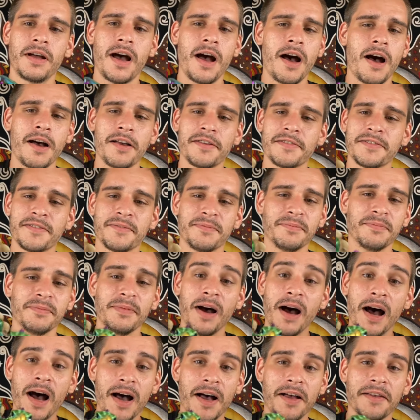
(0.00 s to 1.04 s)
Awesome,
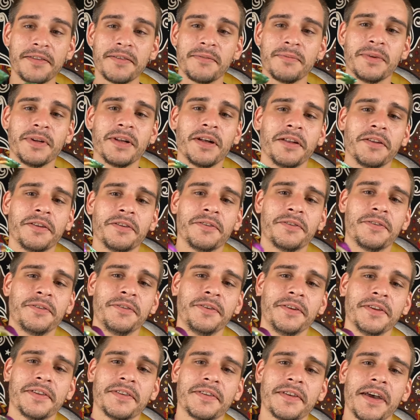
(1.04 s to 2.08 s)
awesome colors to
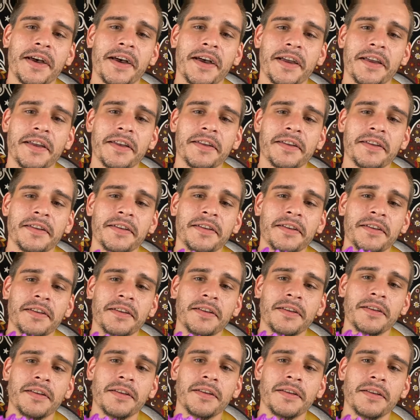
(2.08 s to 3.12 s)
this guy.
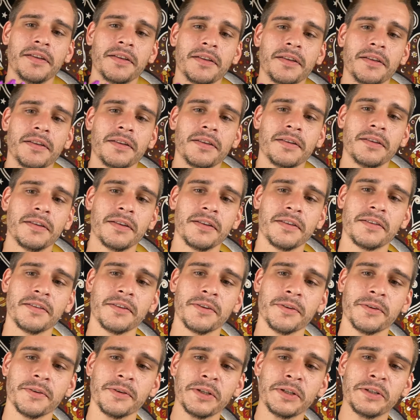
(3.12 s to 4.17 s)
Nice
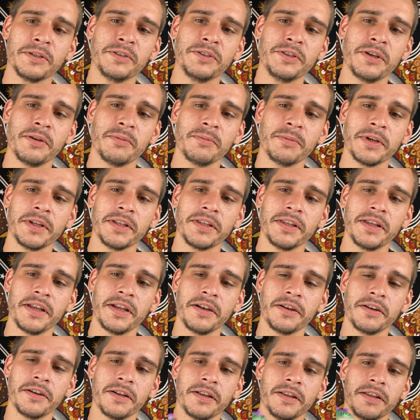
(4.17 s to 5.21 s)
little gem right
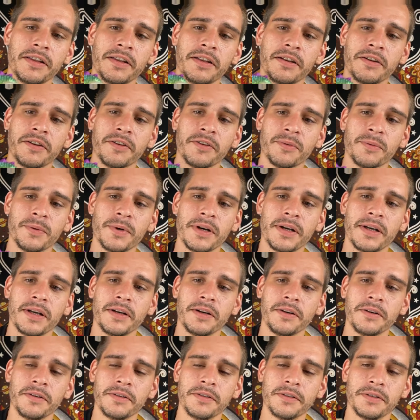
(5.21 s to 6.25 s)
there in there as
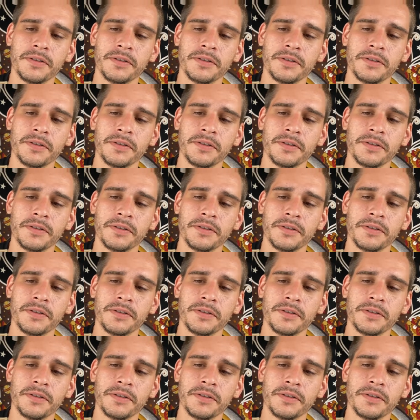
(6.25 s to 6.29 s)
well.